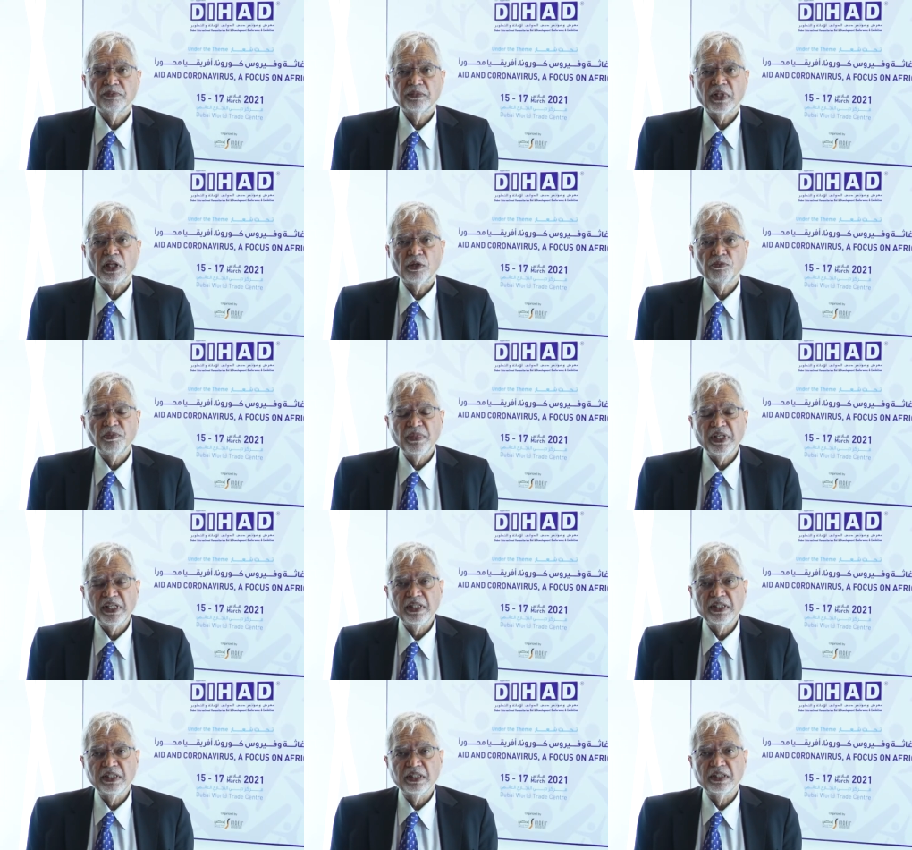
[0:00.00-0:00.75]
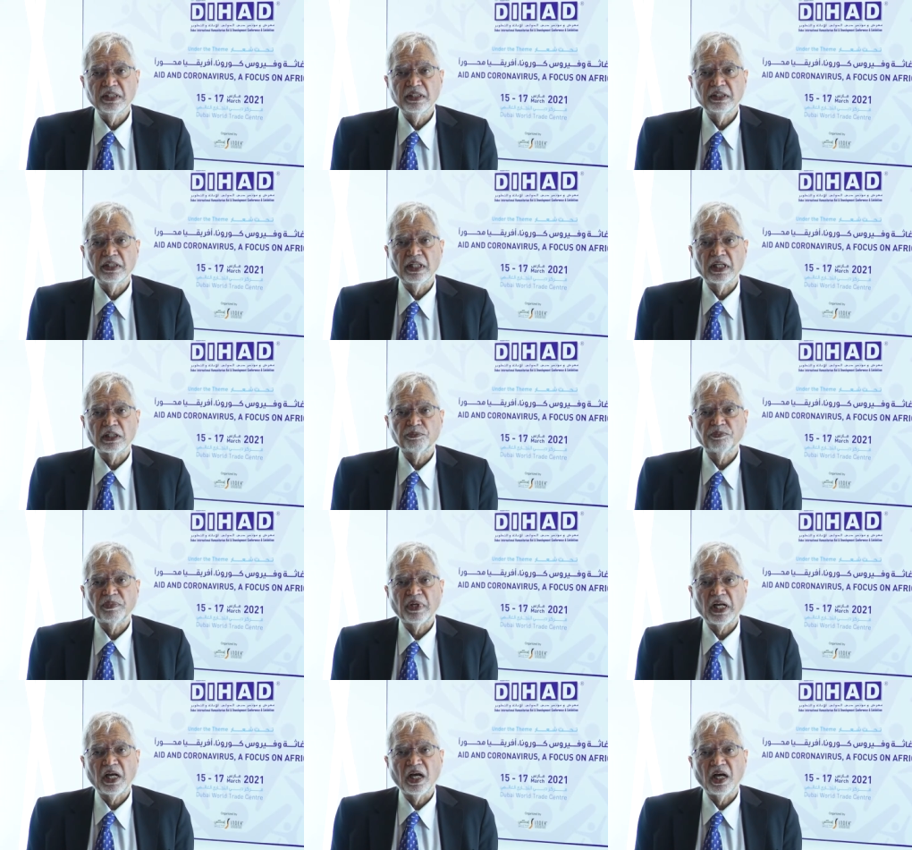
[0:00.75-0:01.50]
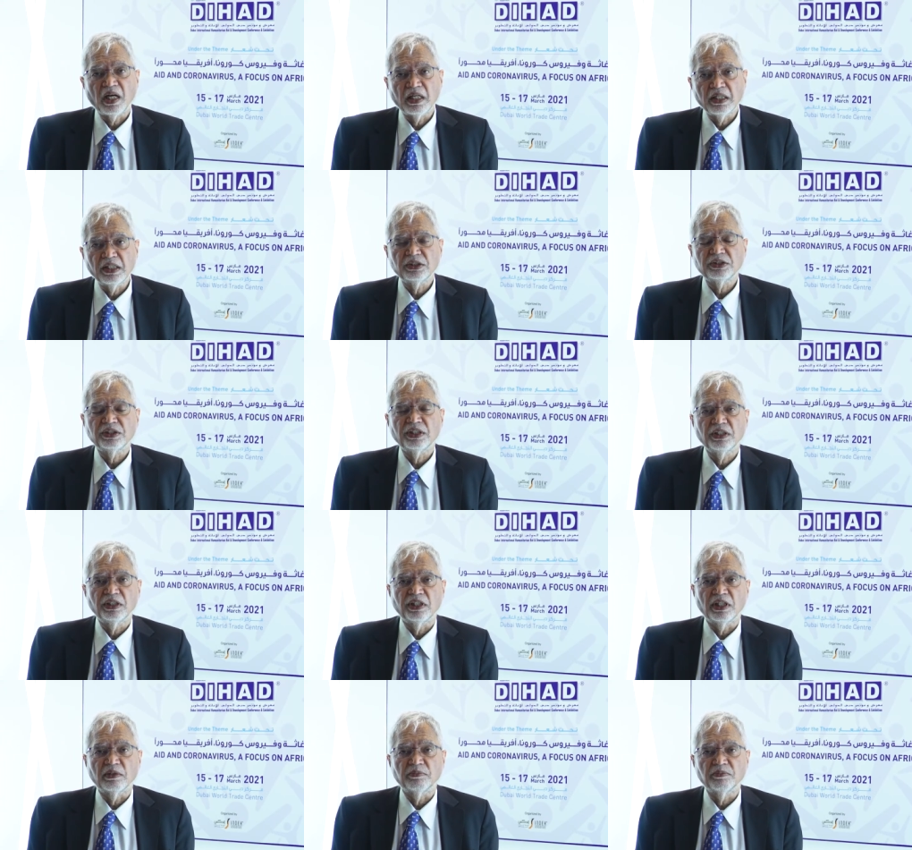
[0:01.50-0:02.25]
can mean that by
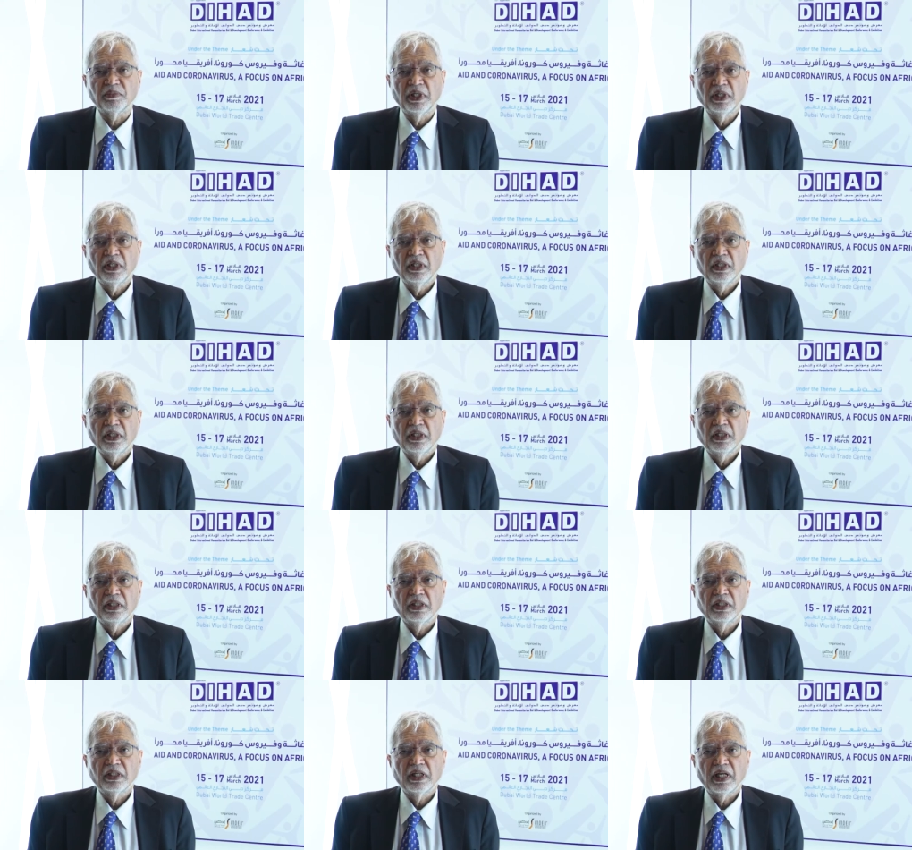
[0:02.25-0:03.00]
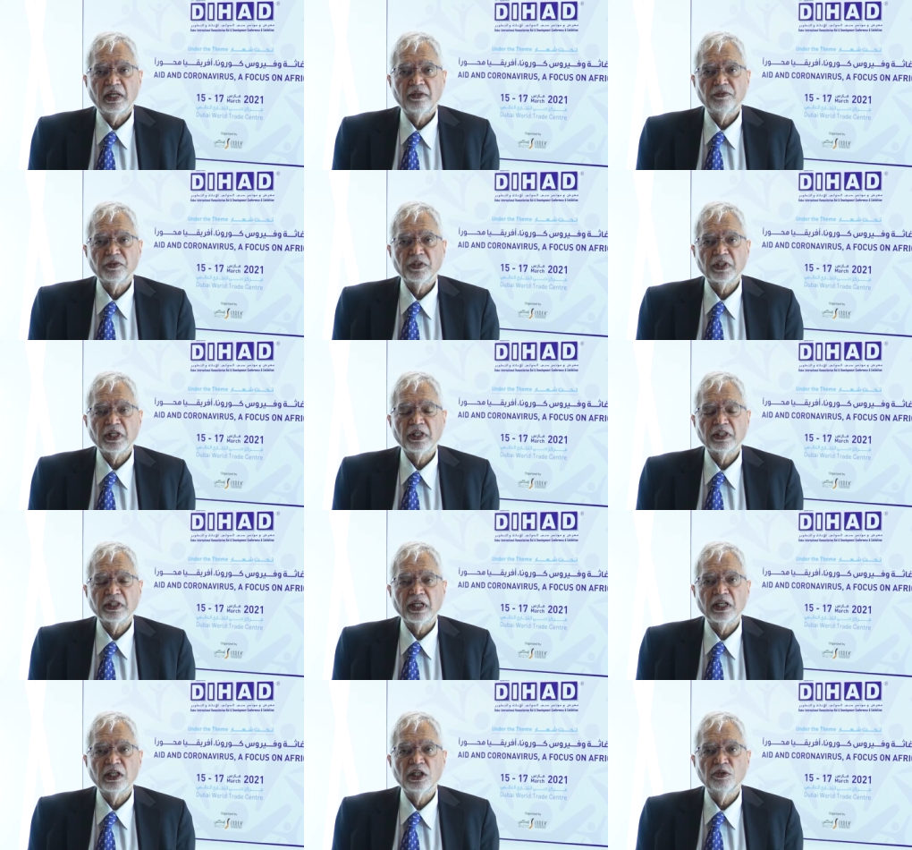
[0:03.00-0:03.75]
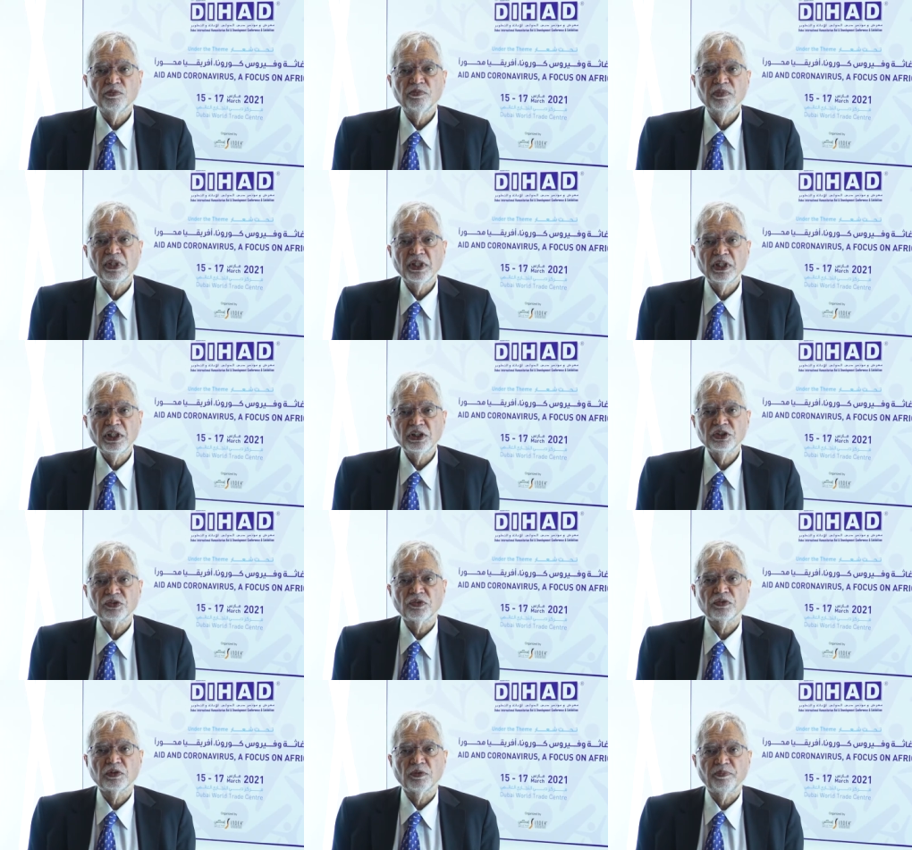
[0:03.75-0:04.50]
harnessing them, uh, Africa can emerge
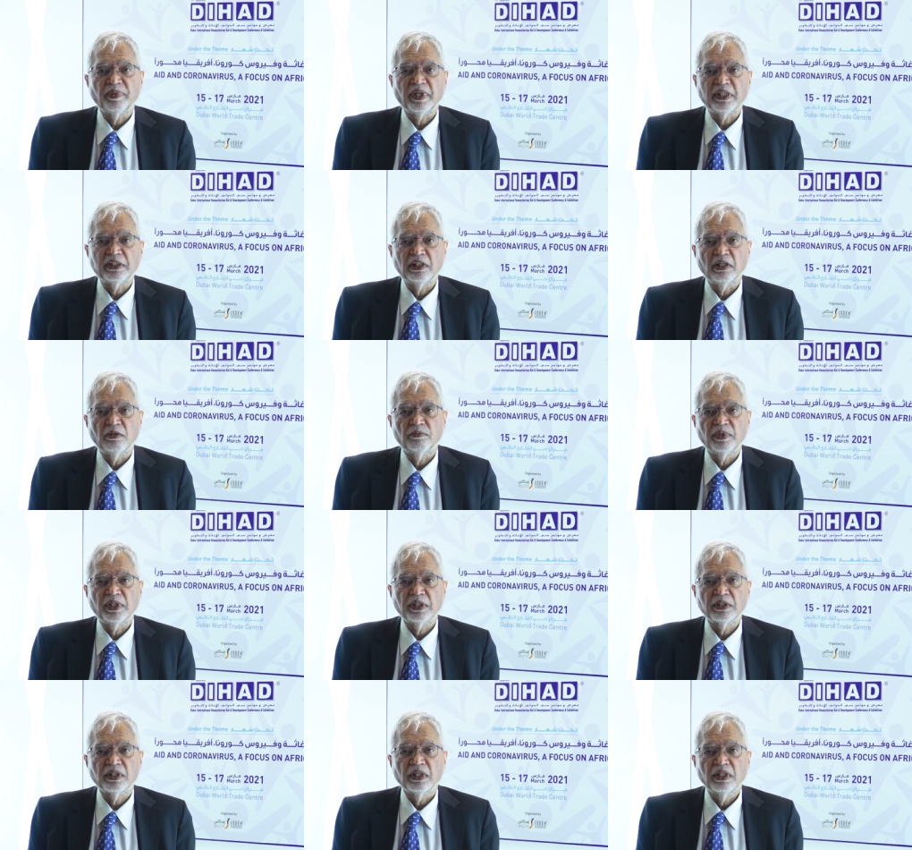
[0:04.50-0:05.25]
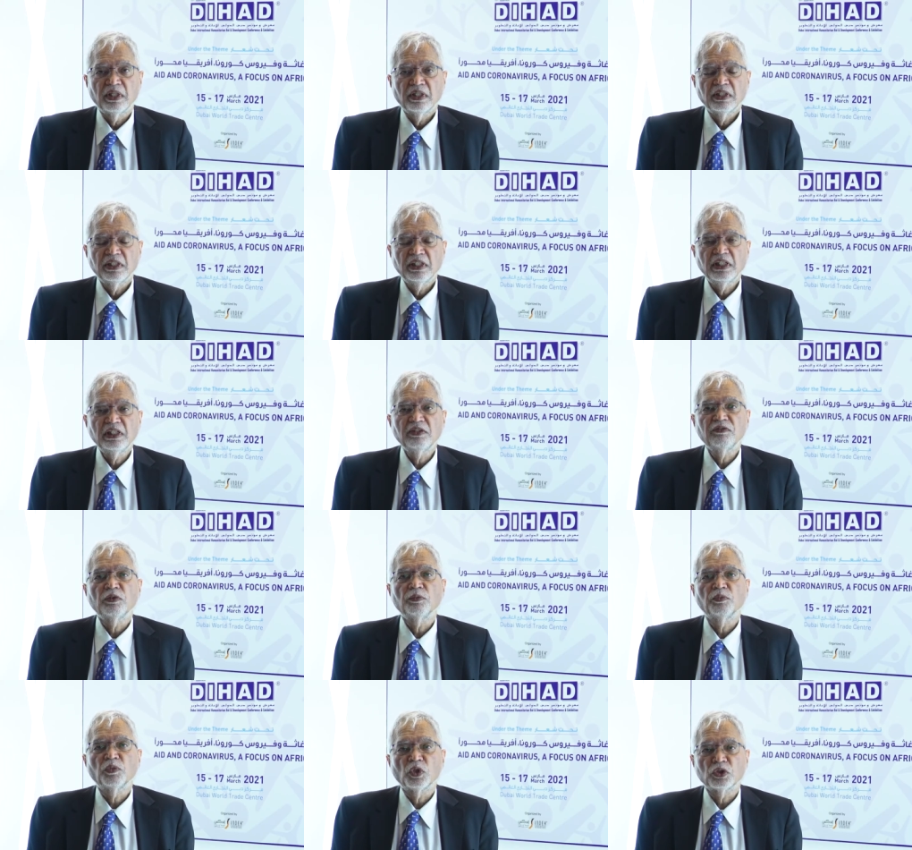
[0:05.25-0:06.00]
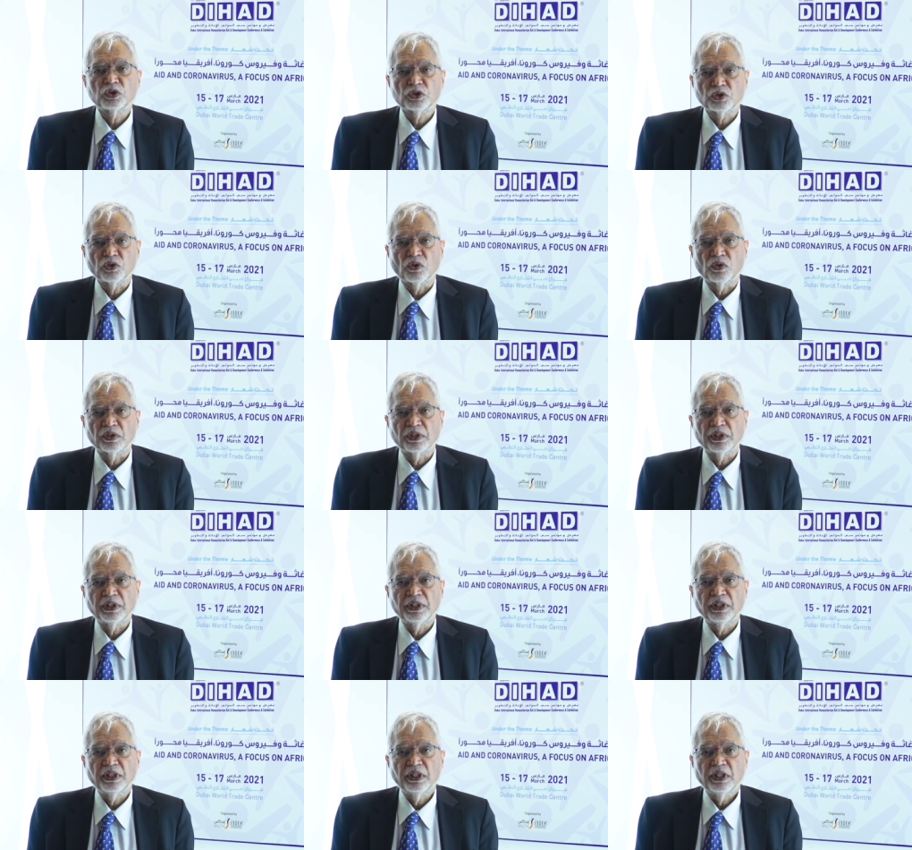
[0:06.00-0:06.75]
from the pandemic even more
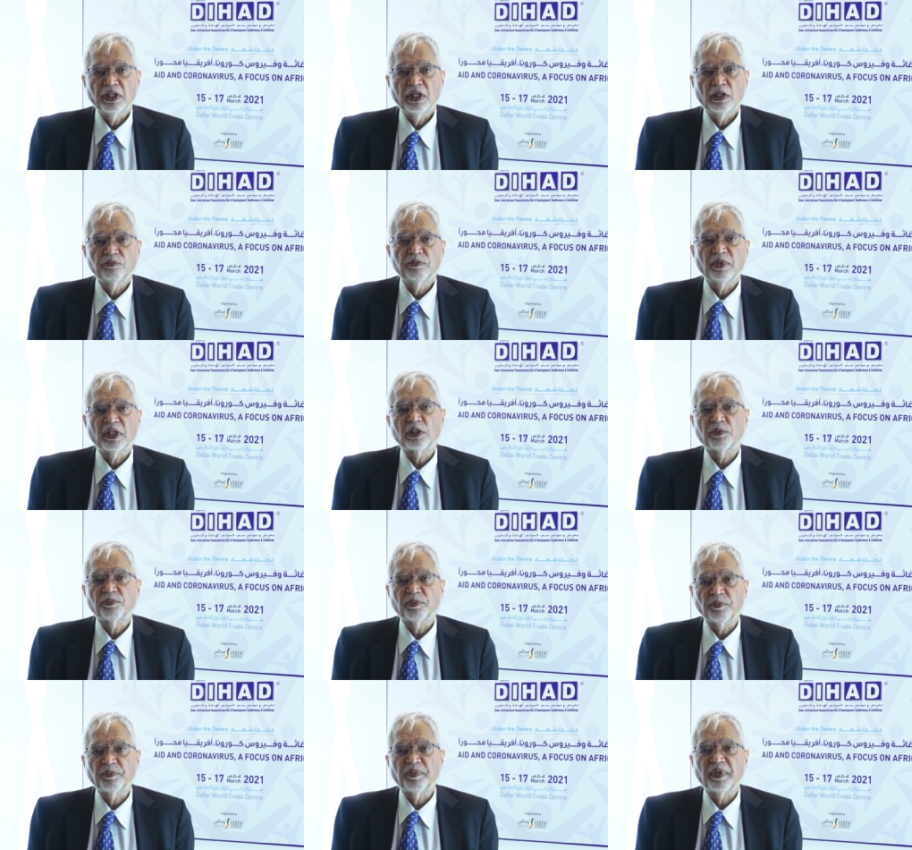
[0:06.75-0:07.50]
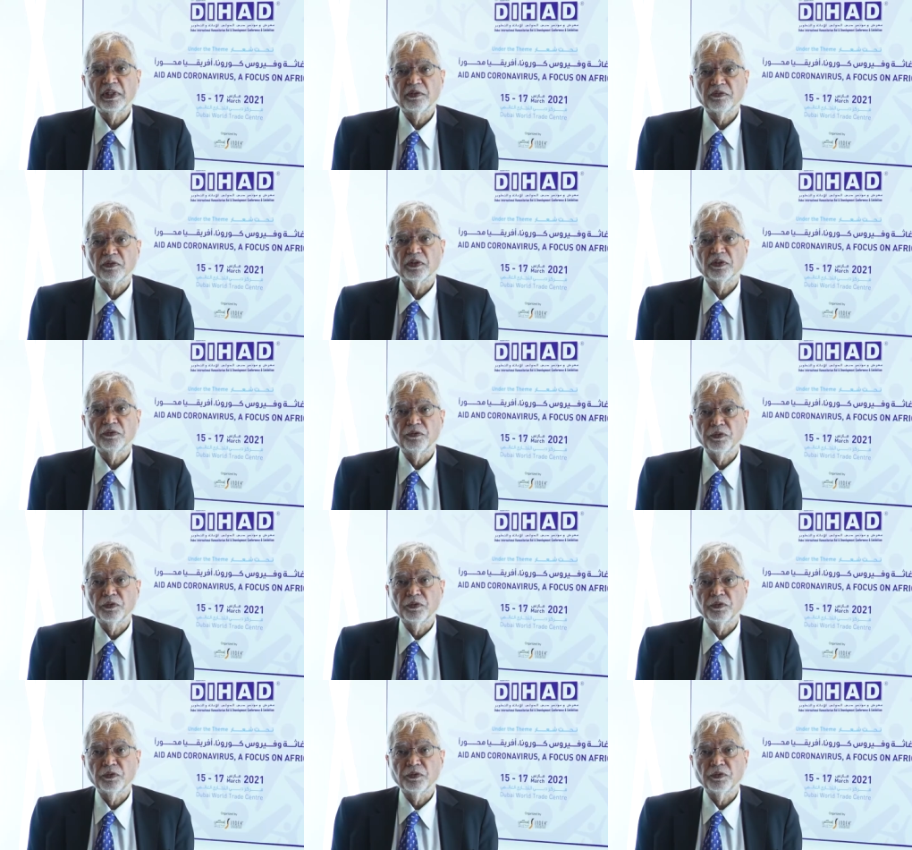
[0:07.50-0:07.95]
strongly and better prepared for the